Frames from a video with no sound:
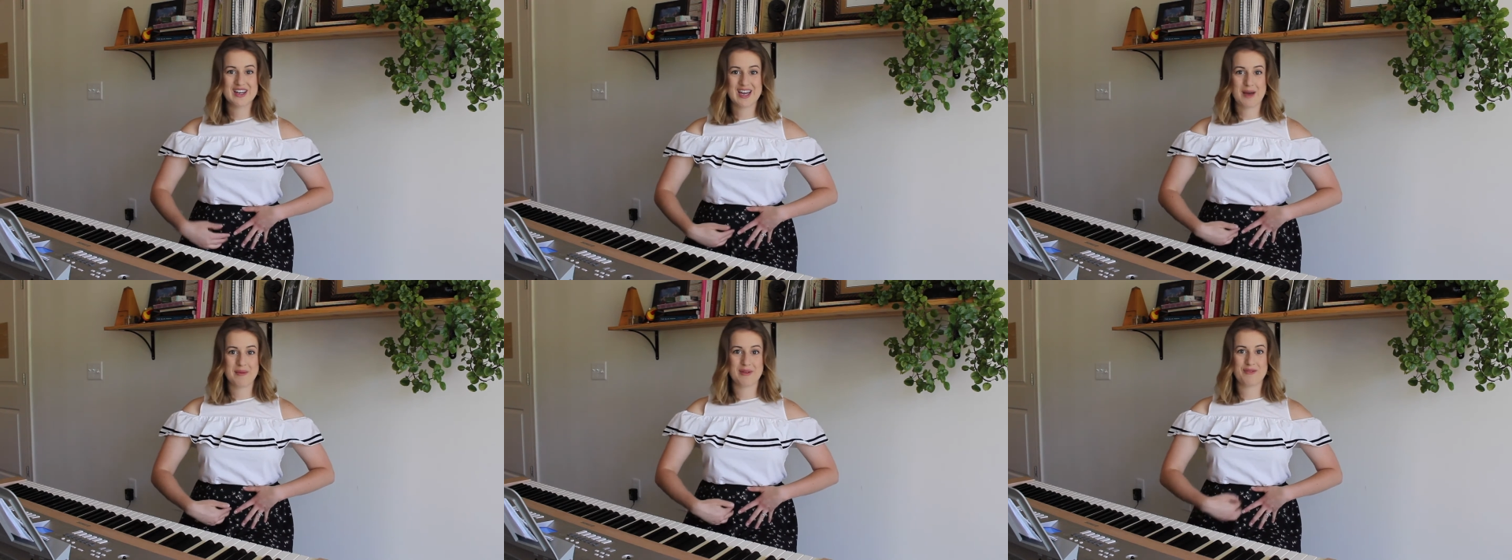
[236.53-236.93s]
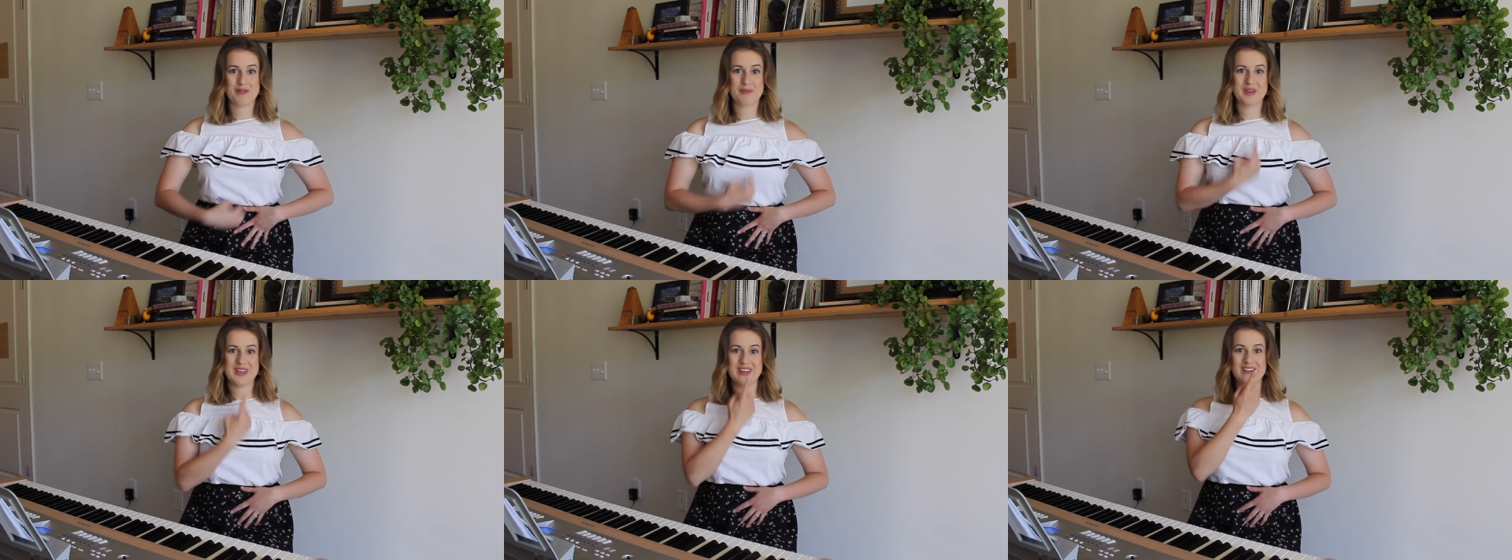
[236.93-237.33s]
coming
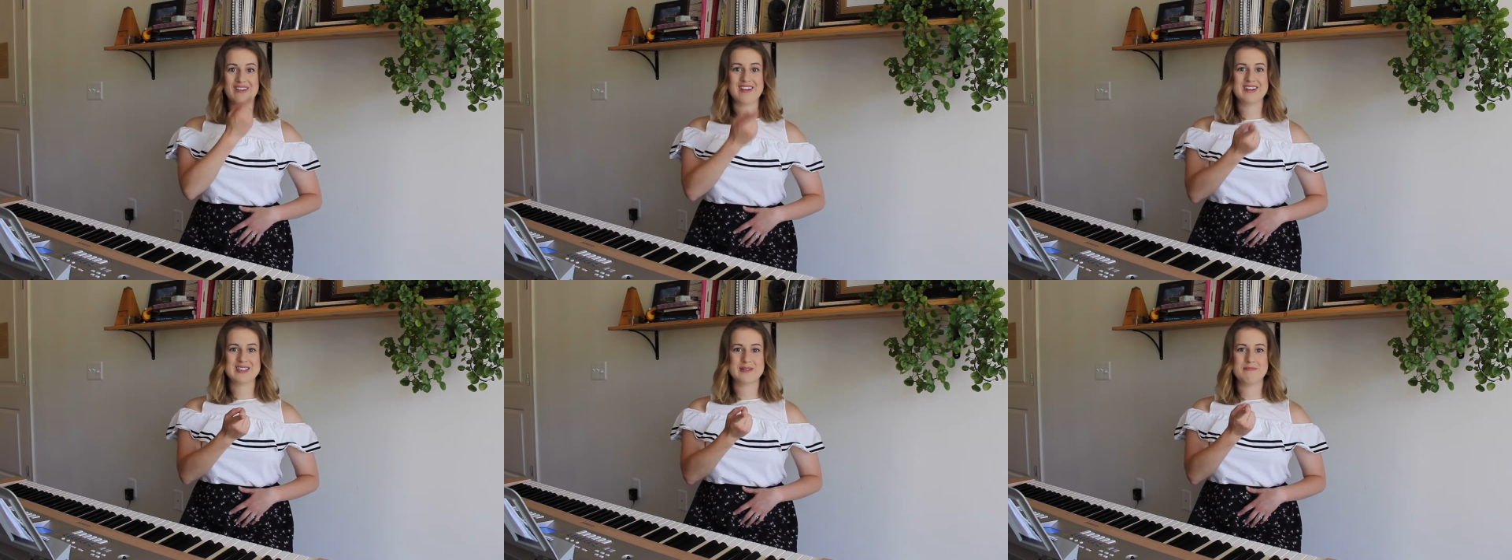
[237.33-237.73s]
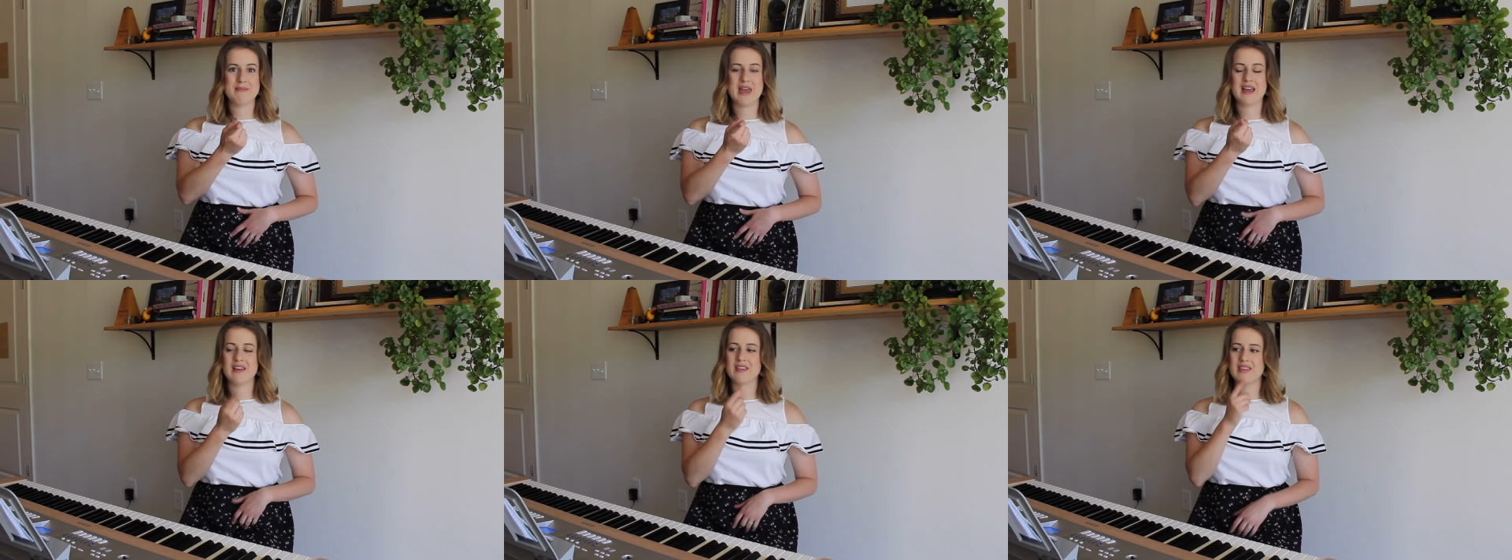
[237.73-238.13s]
from here to
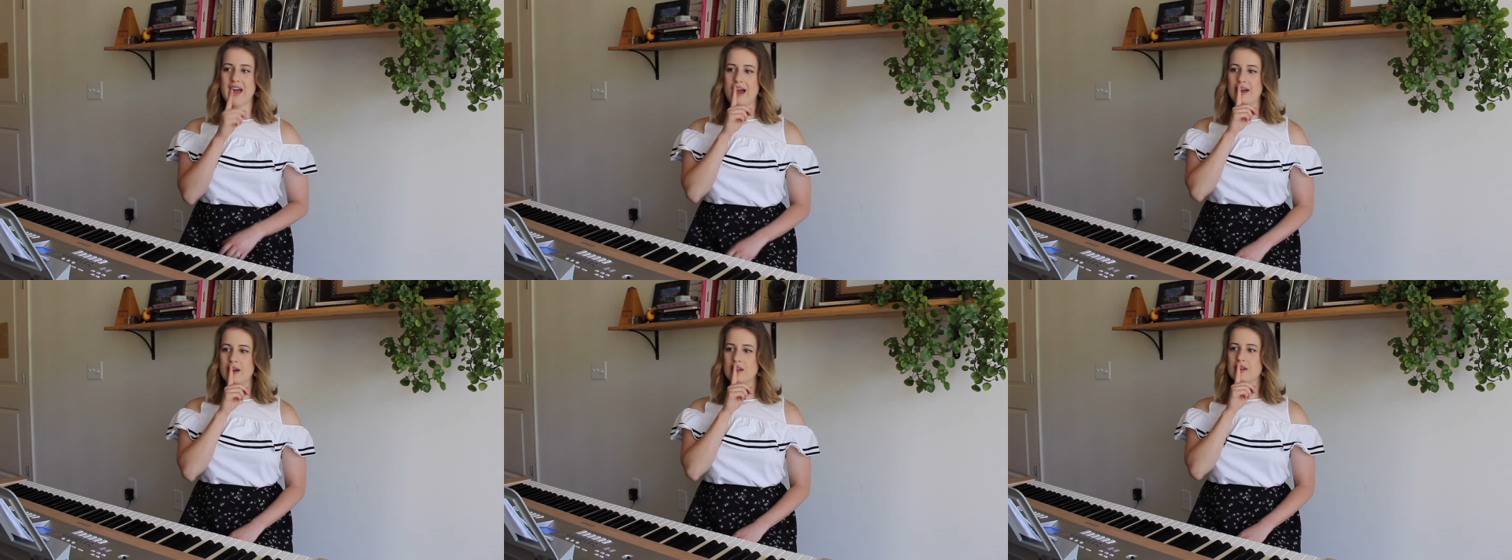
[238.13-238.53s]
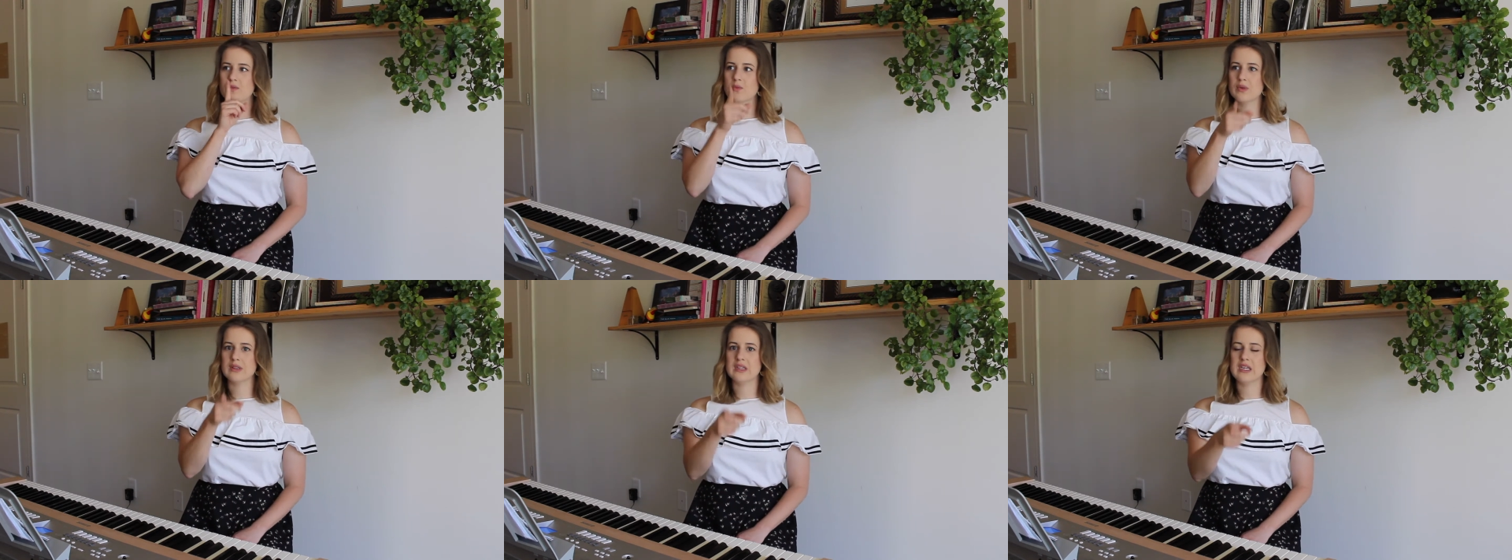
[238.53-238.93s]
make that
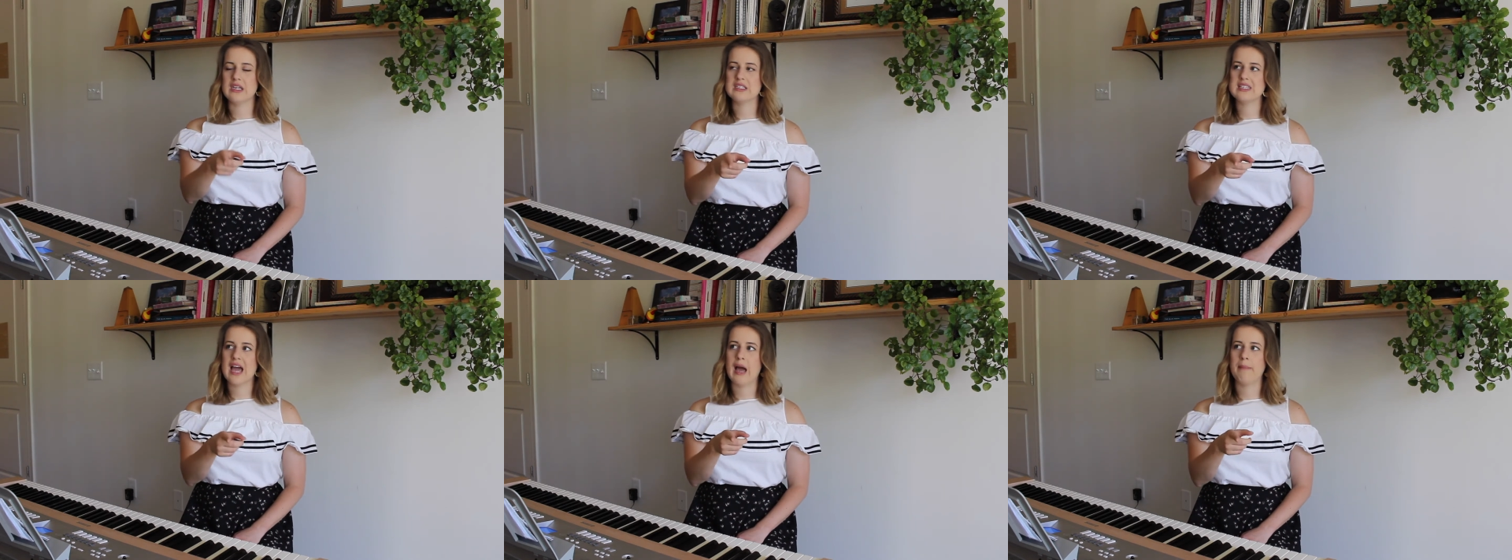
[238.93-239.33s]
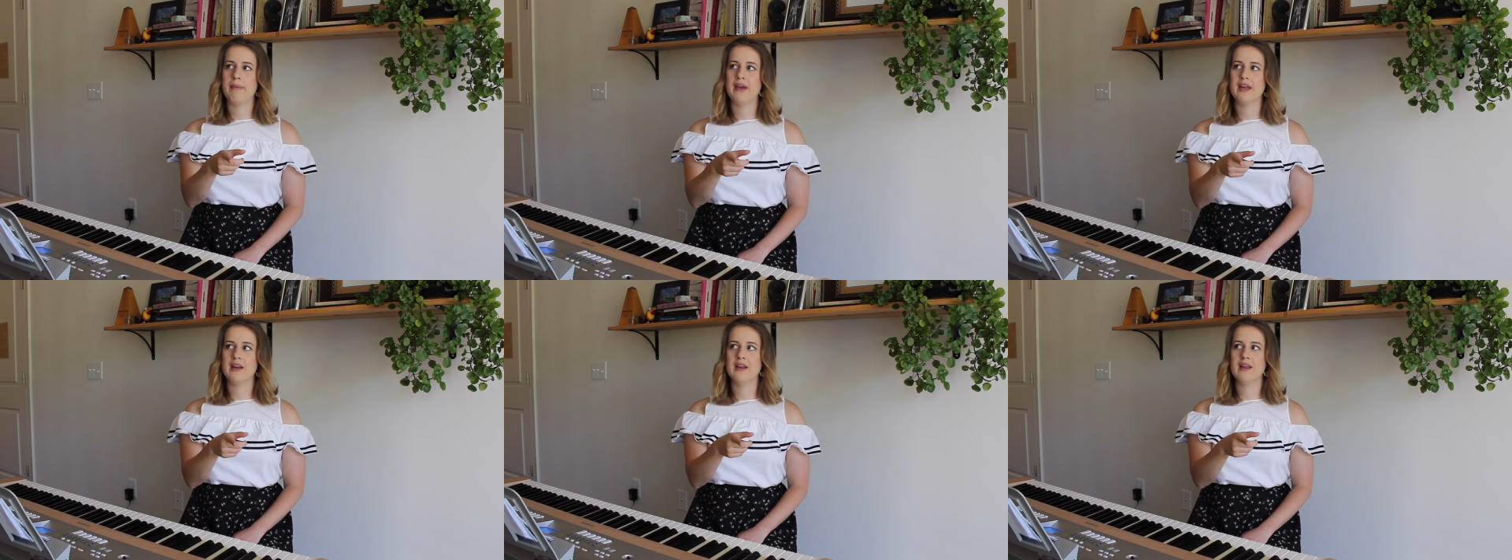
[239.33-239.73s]
release
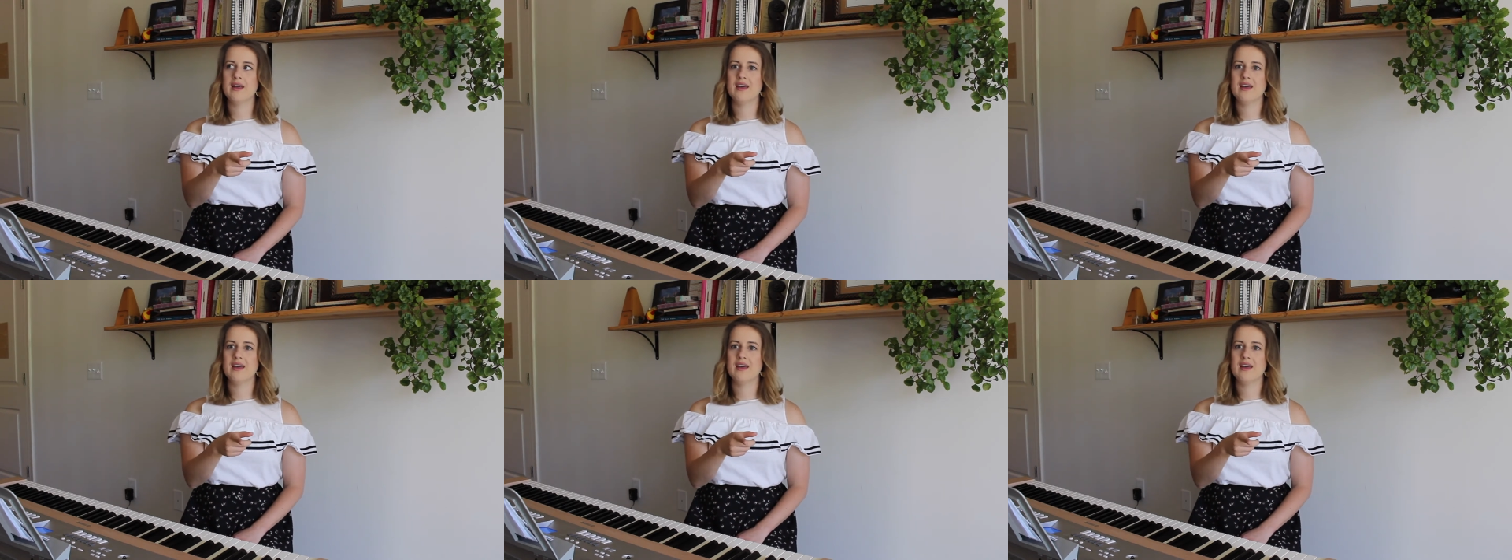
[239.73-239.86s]
happen.